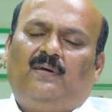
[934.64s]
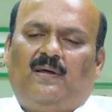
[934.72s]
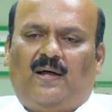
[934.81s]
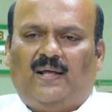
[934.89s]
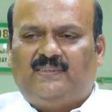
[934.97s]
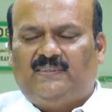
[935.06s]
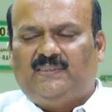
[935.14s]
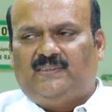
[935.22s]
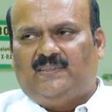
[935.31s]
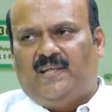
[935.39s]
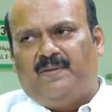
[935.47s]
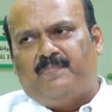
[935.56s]
I
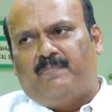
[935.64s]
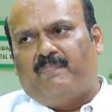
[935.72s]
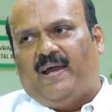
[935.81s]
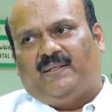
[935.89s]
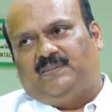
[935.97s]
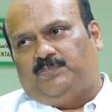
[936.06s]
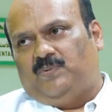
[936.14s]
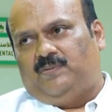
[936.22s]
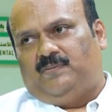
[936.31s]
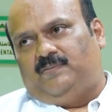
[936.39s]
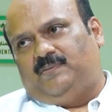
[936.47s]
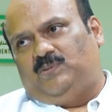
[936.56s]
suggest him a back support
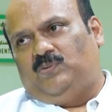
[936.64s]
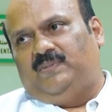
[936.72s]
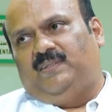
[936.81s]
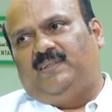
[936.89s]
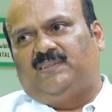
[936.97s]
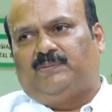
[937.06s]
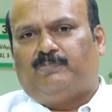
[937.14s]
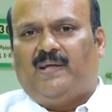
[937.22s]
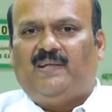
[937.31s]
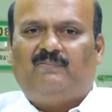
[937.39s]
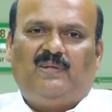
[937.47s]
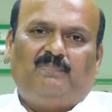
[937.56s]
so that the
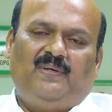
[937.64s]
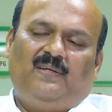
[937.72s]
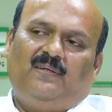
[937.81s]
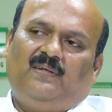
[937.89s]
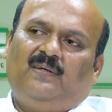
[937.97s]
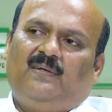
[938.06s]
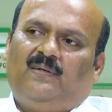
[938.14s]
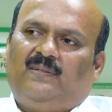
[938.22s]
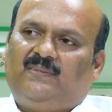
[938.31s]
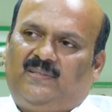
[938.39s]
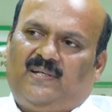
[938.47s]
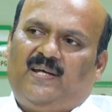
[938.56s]
spine will be
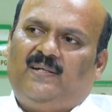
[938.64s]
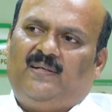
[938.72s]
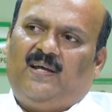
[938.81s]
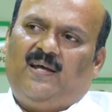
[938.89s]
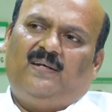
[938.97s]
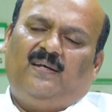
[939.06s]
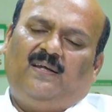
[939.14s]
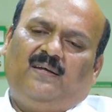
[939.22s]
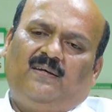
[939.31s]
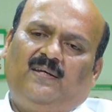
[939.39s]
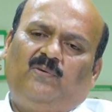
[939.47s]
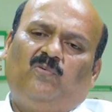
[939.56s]
straight and
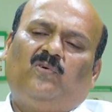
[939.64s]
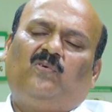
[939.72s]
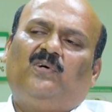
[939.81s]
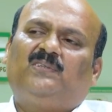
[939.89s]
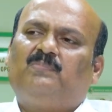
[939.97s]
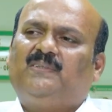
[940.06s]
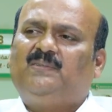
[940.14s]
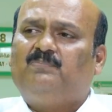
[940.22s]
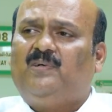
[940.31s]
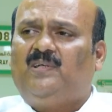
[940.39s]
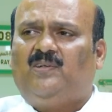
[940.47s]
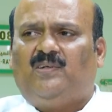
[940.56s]
it won't cause much
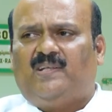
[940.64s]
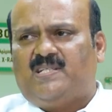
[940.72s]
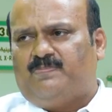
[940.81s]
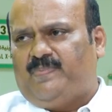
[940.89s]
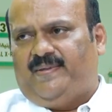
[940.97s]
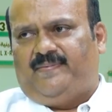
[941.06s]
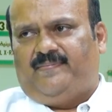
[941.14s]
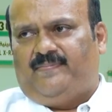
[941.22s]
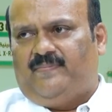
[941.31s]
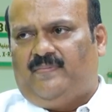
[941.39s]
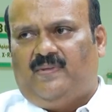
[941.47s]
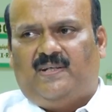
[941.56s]
burden on the spine.
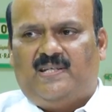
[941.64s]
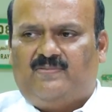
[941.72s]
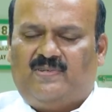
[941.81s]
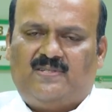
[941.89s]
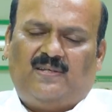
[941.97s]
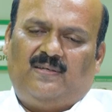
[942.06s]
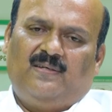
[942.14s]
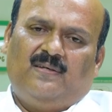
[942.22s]
That is first thing.